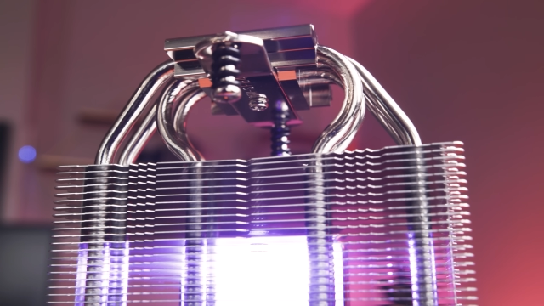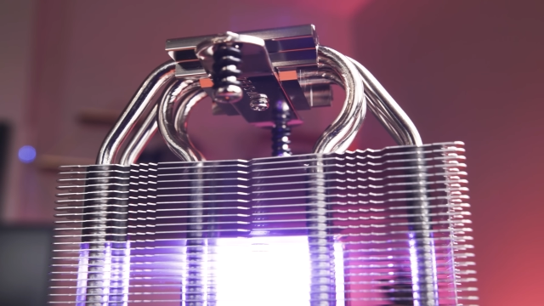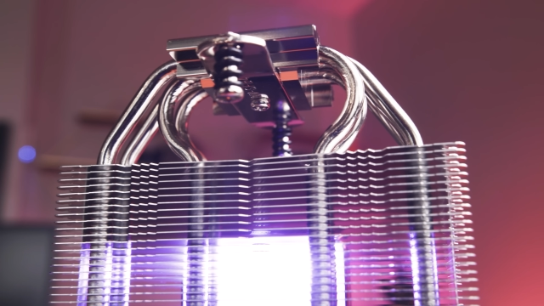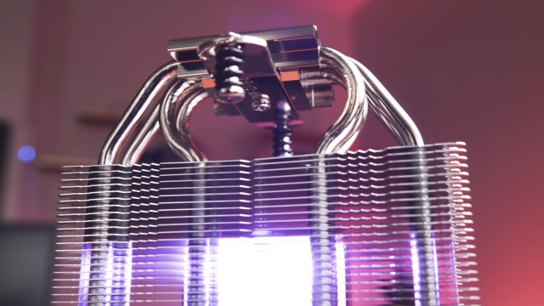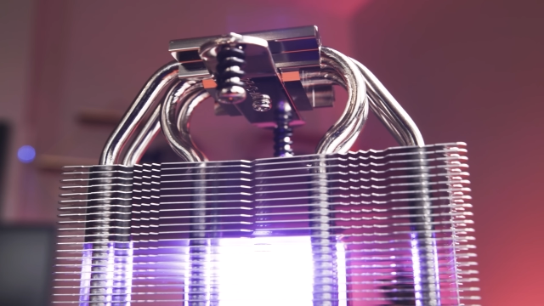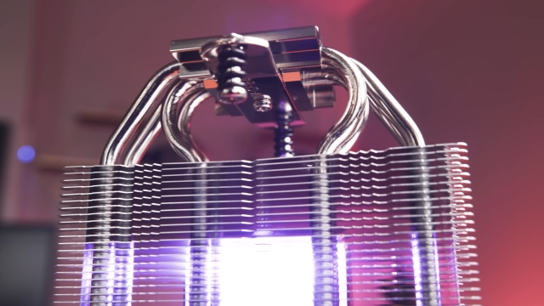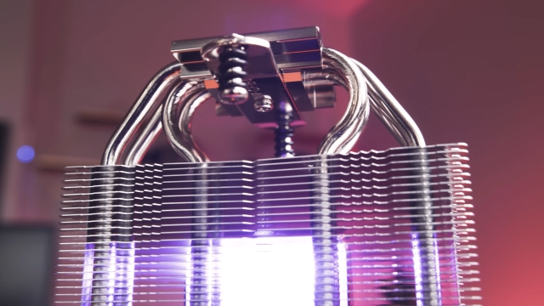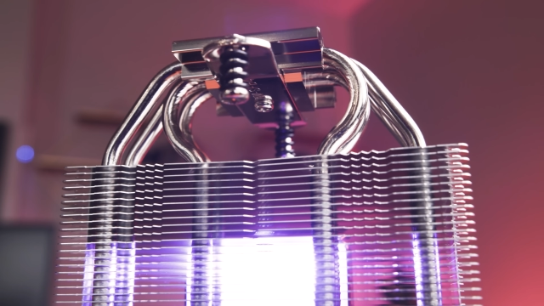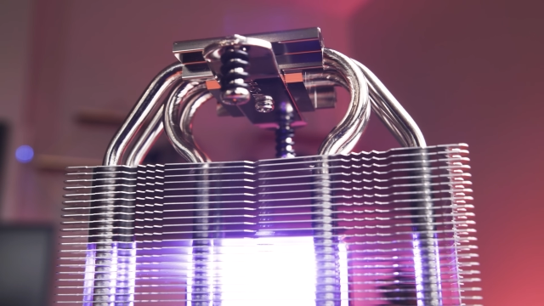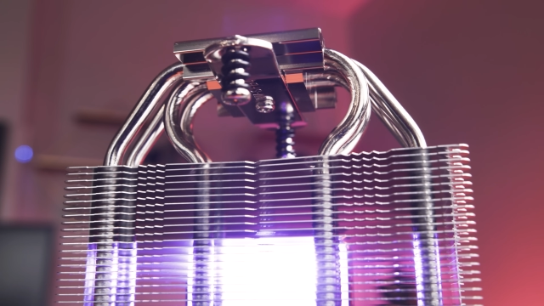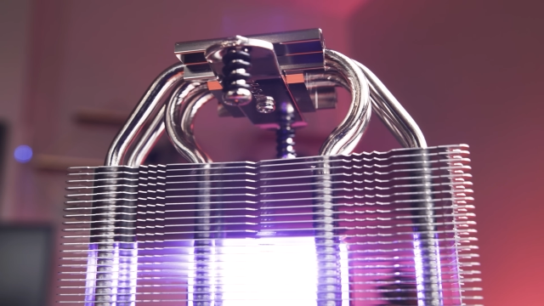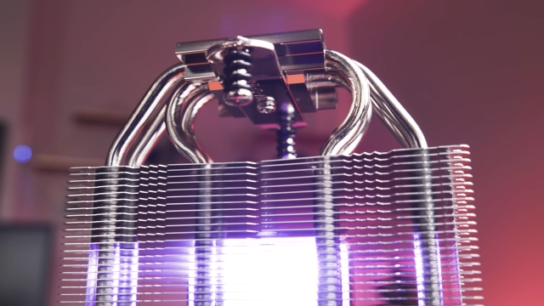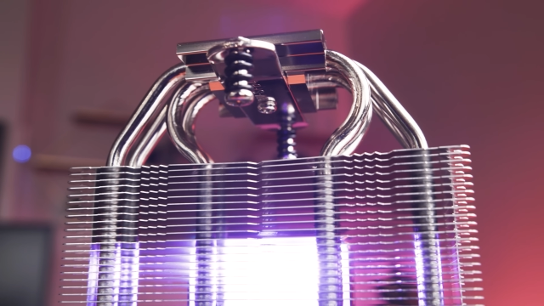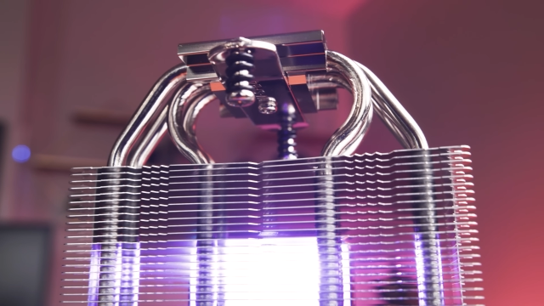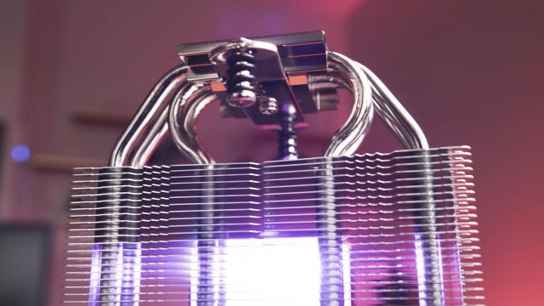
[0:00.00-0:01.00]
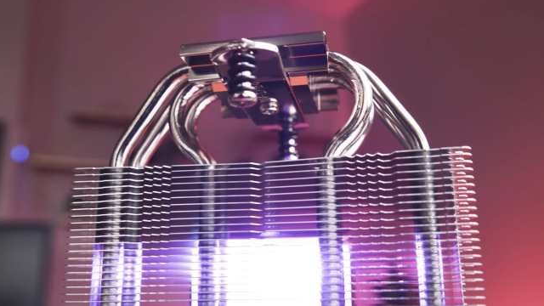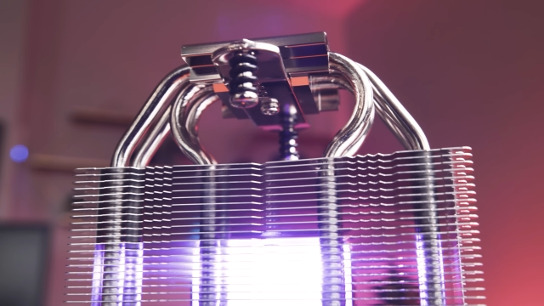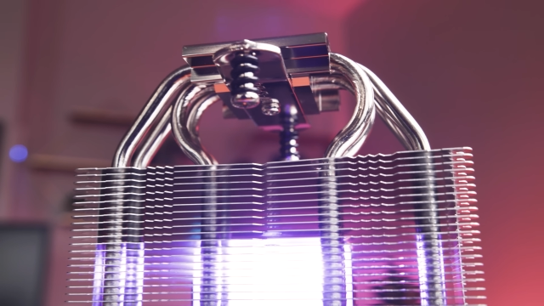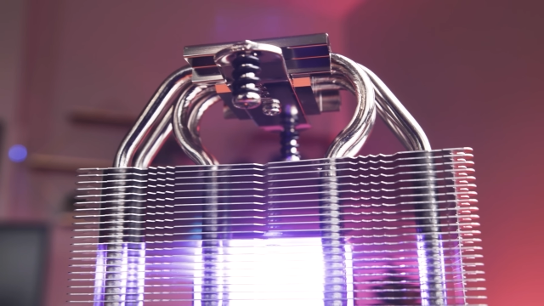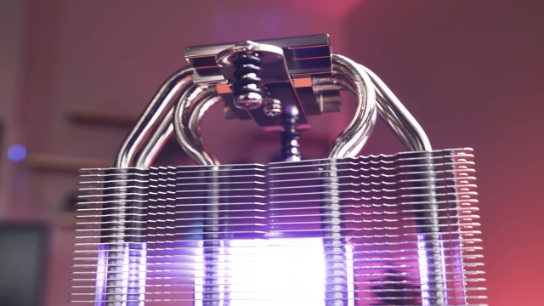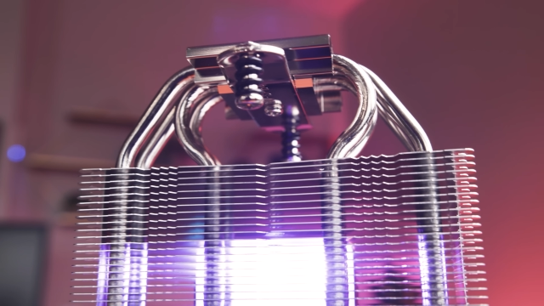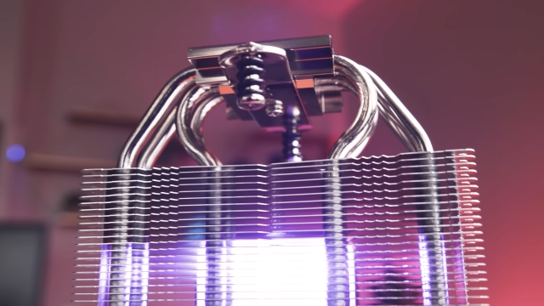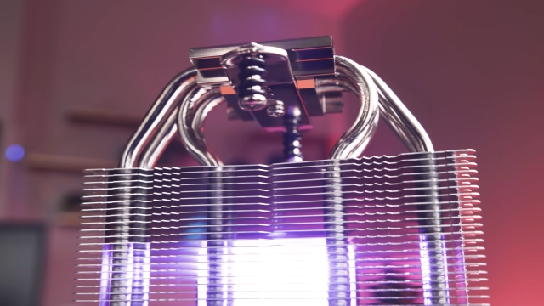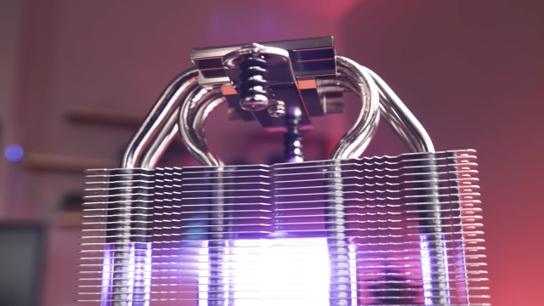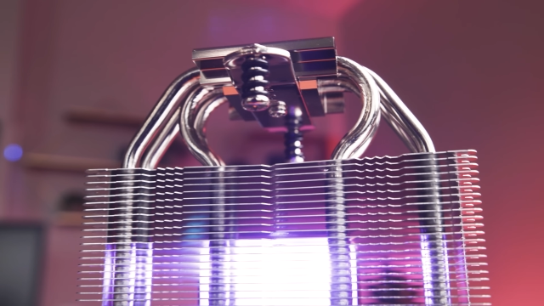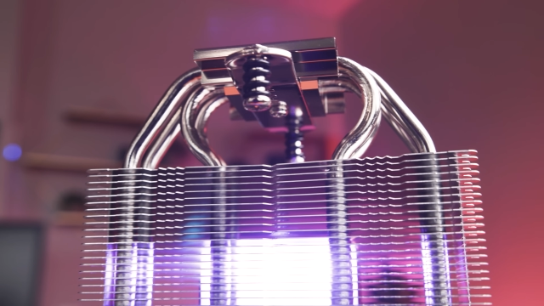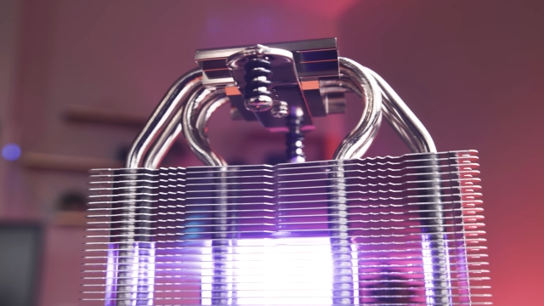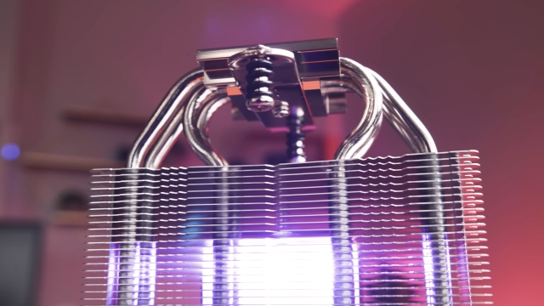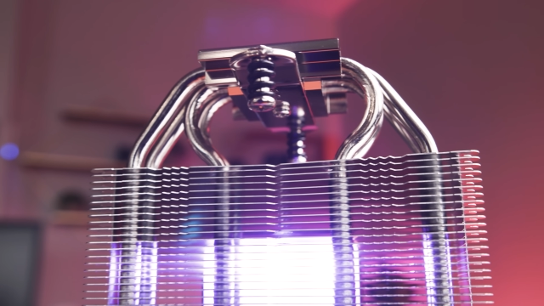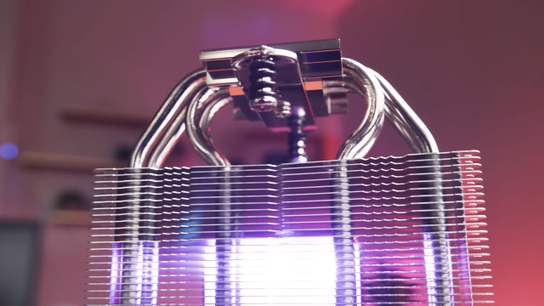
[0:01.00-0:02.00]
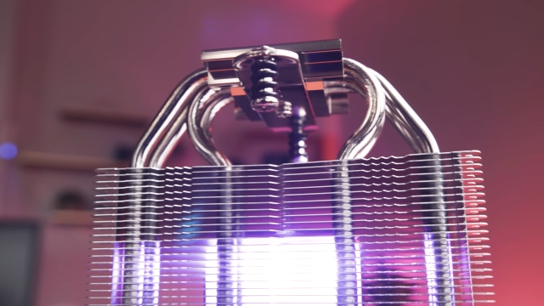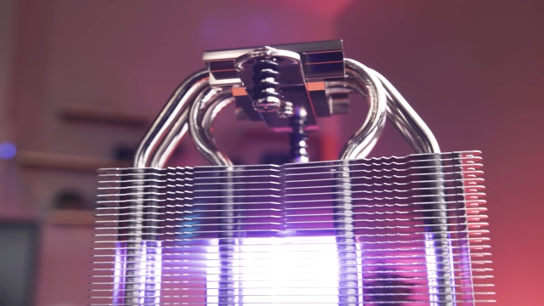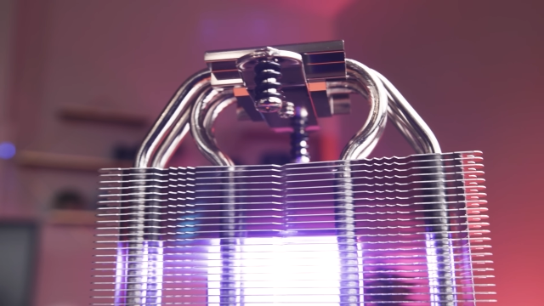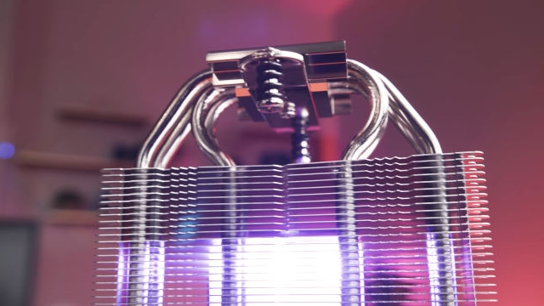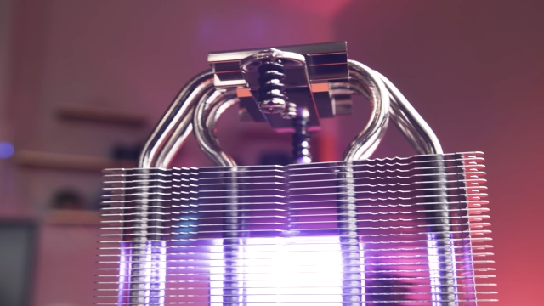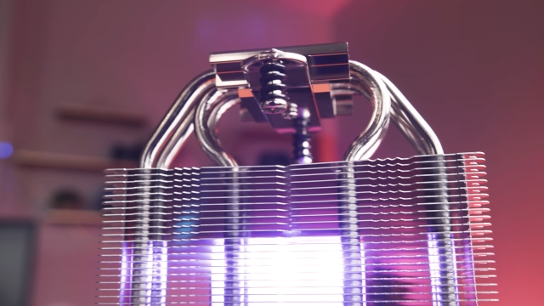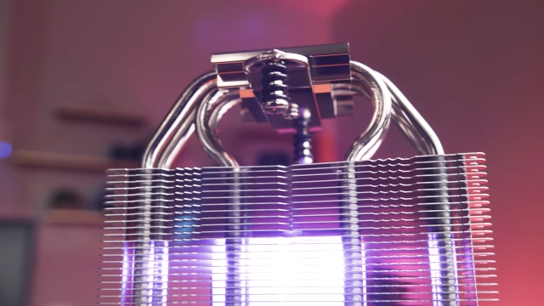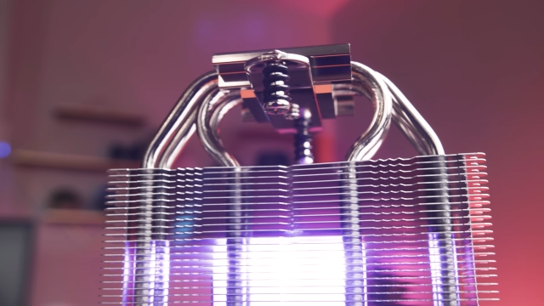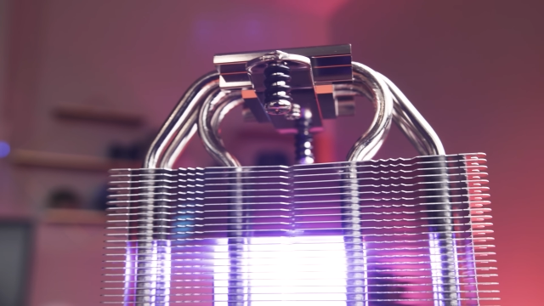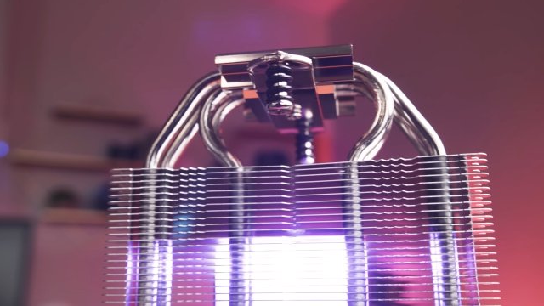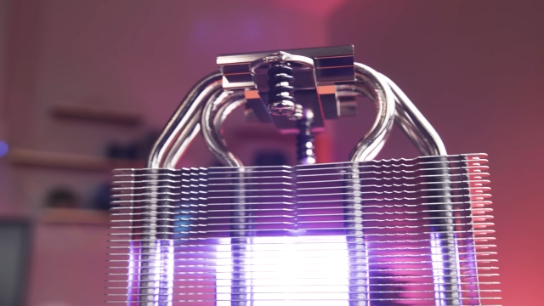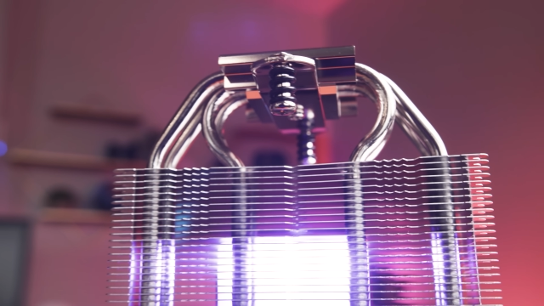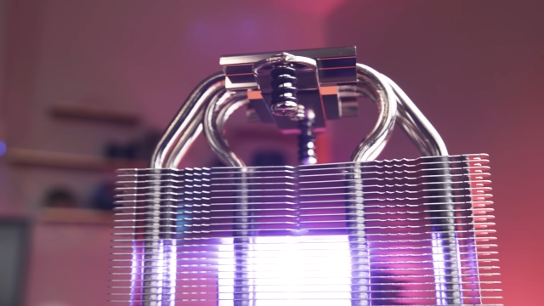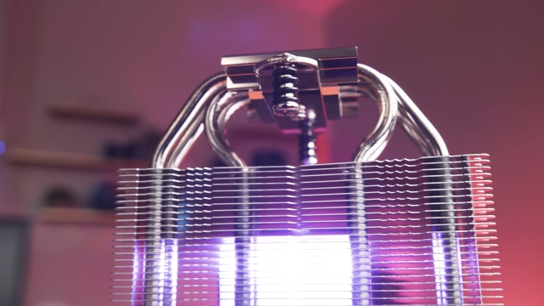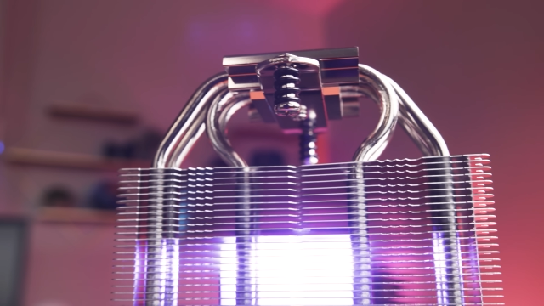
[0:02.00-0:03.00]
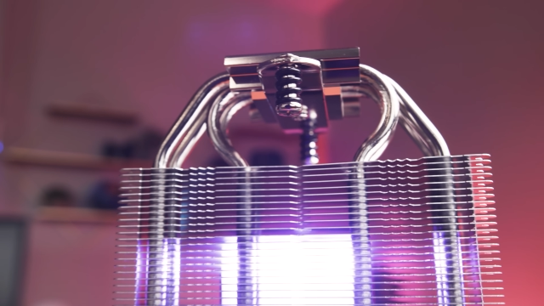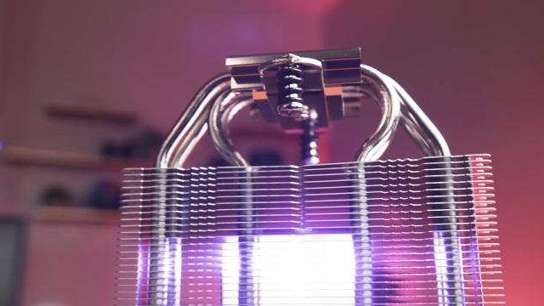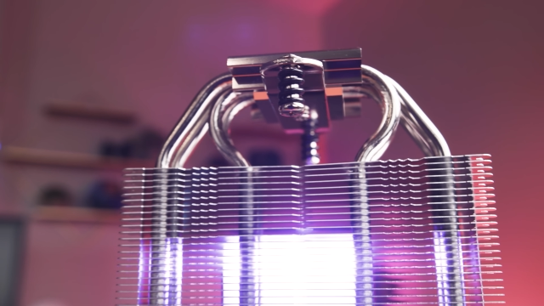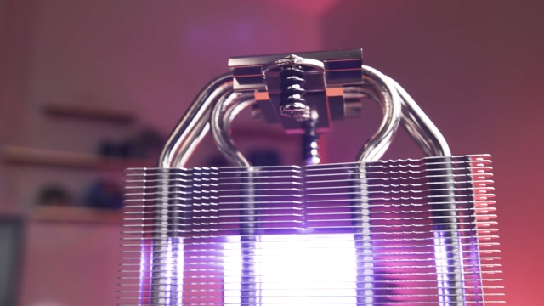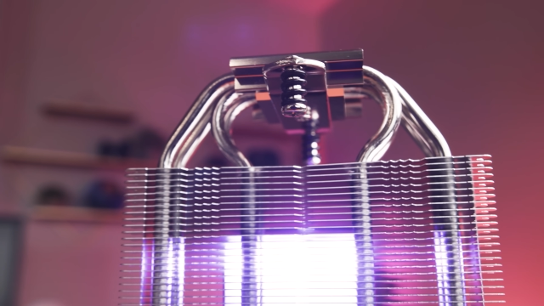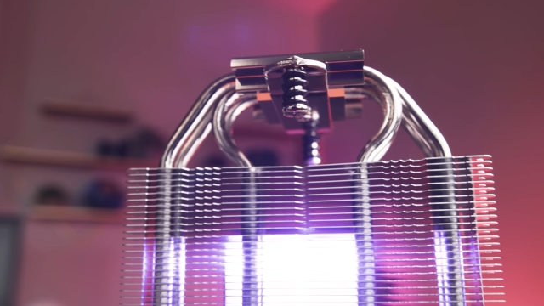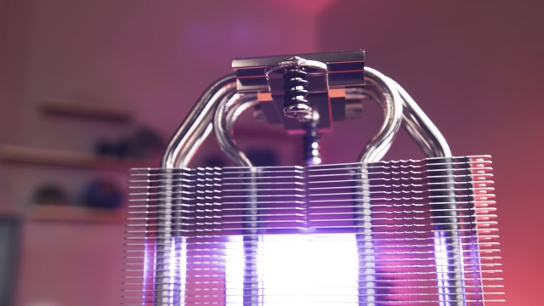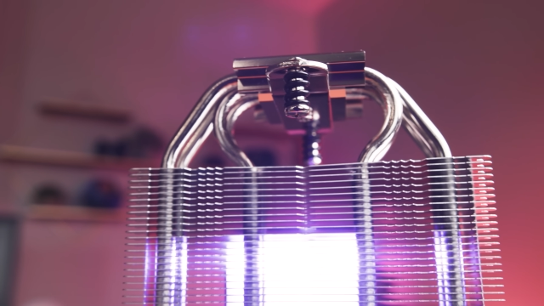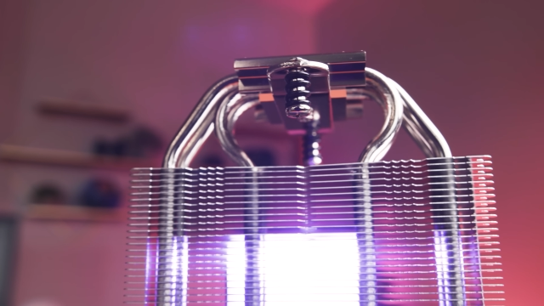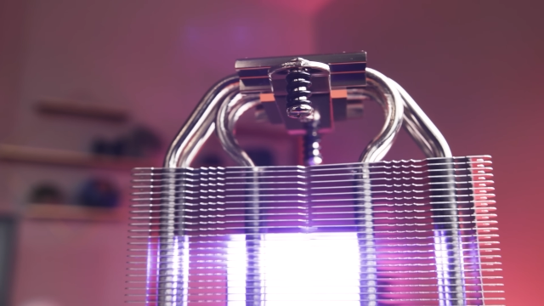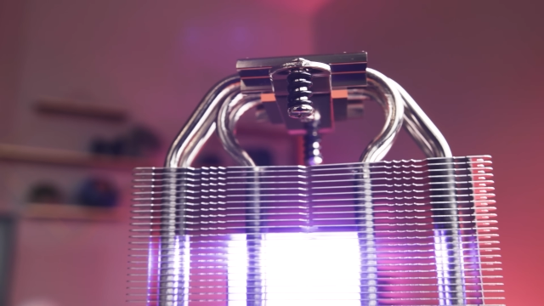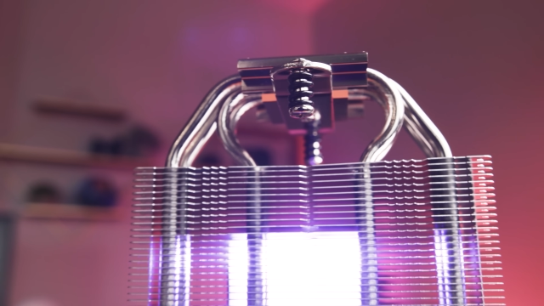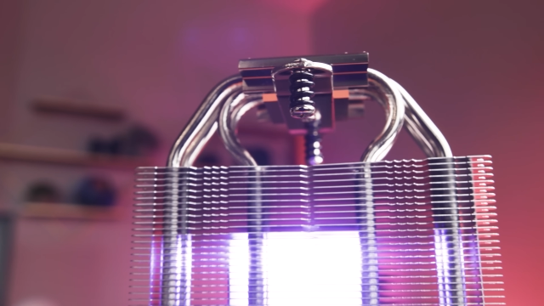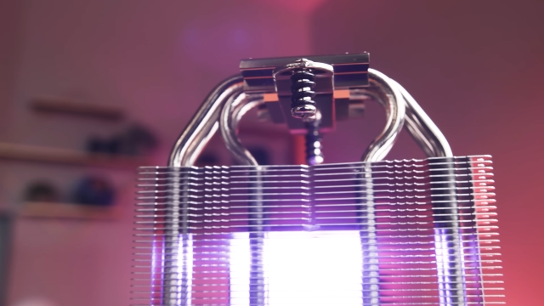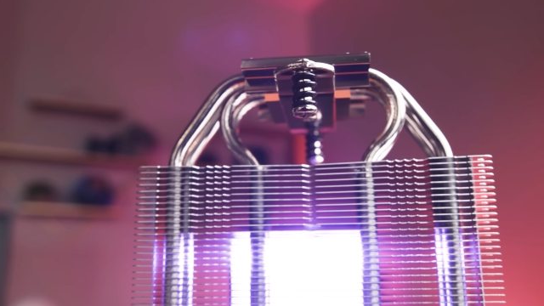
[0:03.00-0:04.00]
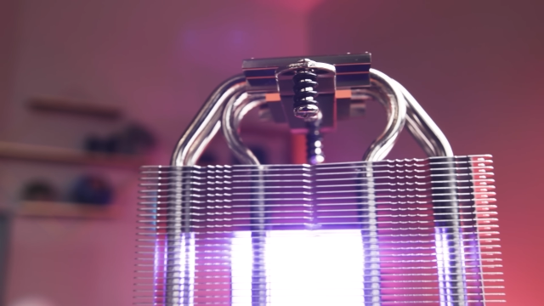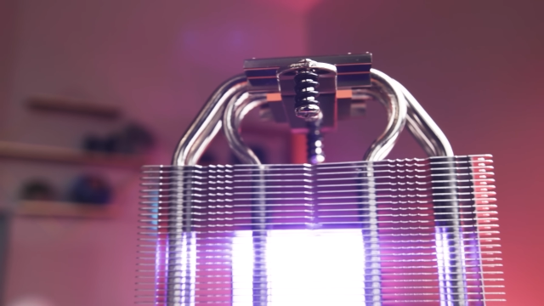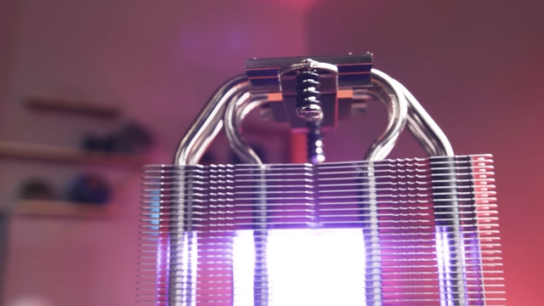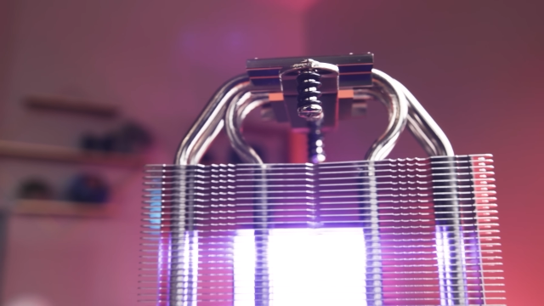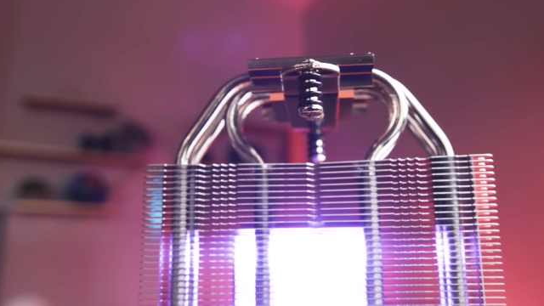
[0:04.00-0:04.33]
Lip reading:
[unreadable: no face in view]